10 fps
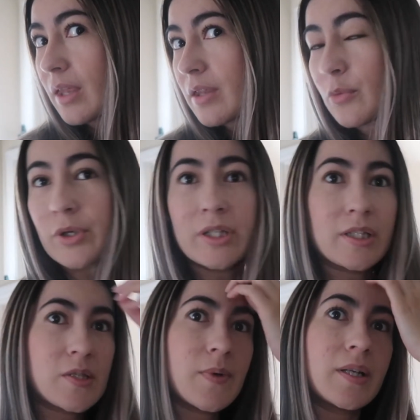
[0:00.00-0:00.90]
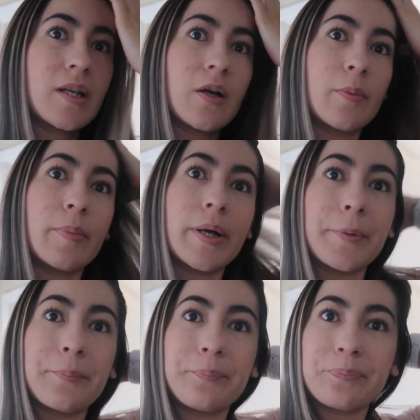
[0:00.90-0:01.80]
what it is right now, but
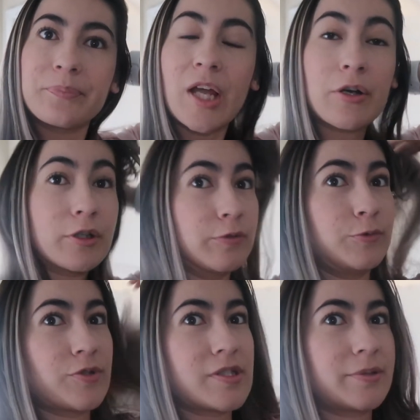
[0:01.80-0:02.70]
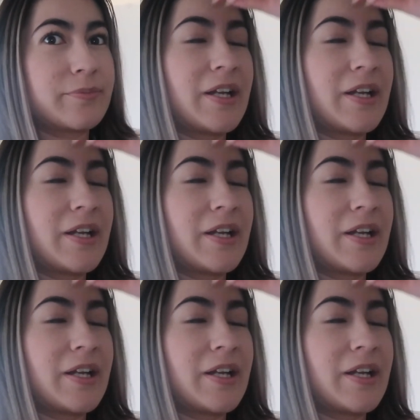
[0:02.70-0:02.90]
I don't know, we'll see.